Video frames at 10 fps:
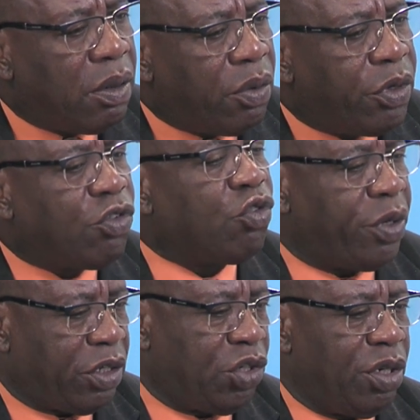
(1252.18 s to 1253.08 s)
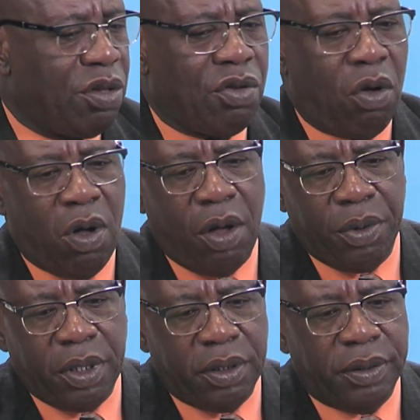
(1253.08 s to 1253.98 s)
restrictions or
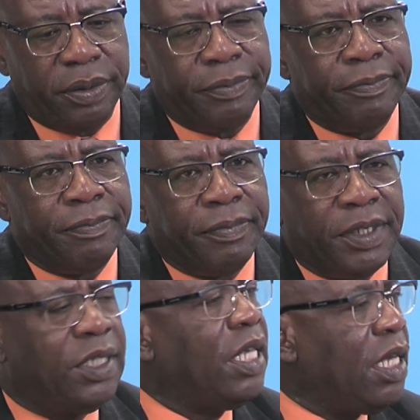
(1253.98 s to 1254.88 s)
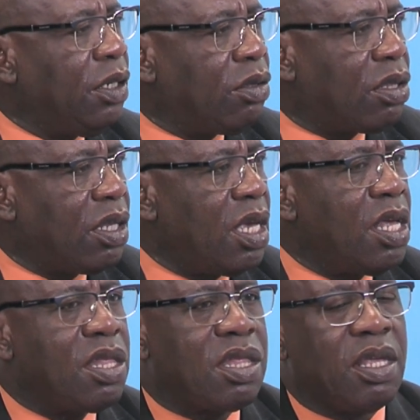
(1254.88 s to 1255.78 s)
our needs
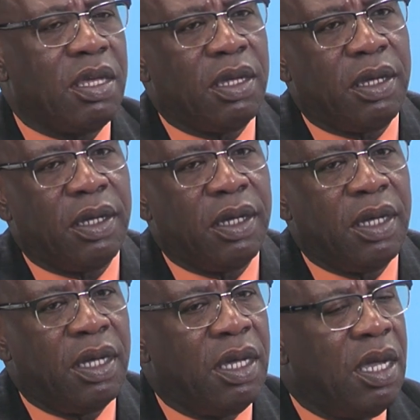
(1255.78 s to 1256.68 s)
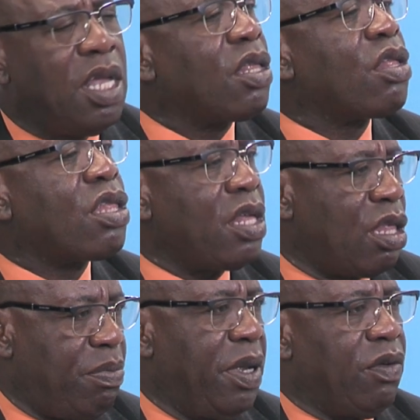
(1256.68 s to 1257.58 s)
is the is
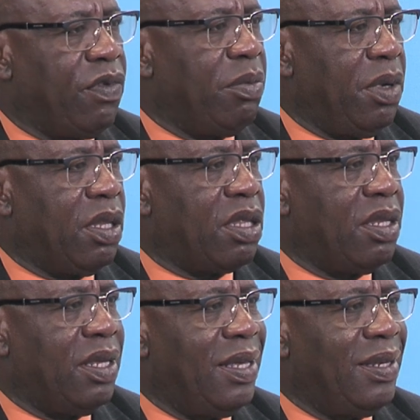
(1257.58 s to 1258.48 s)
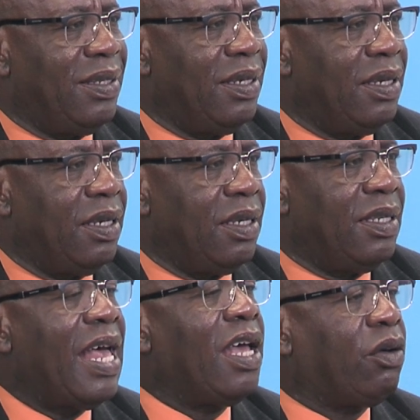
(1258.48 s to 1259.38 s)
assessment of inmates. Okay.
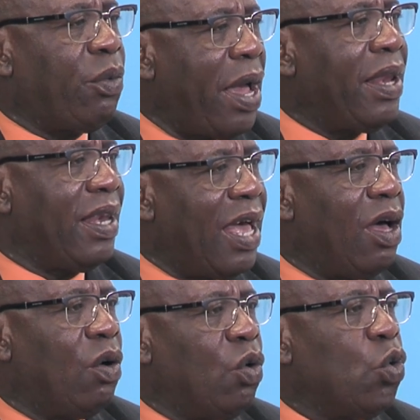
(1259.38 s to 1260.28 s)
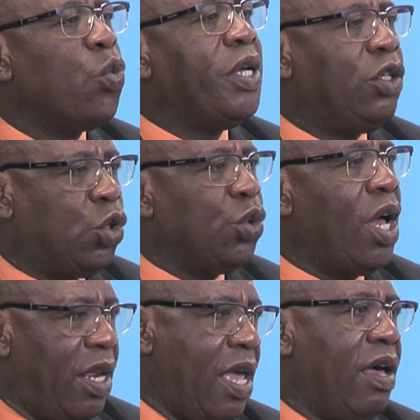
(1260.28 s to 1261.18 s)
That right now we do
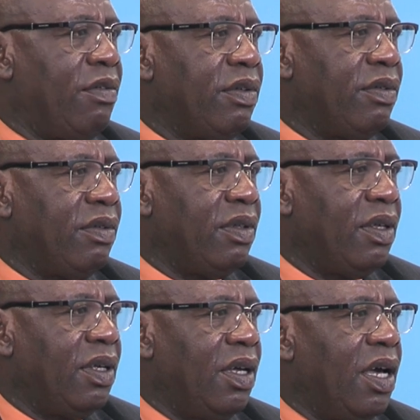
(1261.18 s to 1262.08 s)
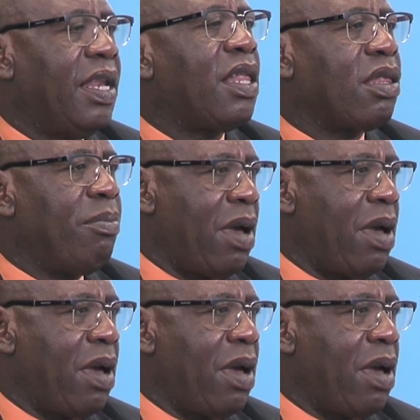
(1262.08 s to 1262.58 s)
not have, and that's a